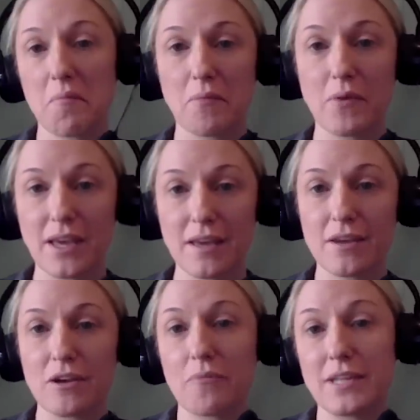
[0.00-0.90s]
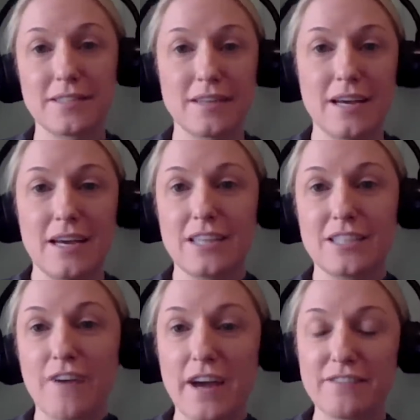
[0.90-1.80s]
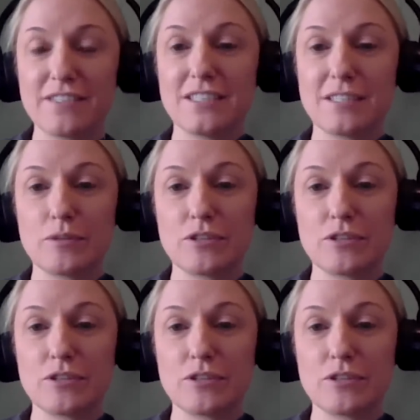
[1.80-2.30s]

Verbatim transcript: it's 5 cents per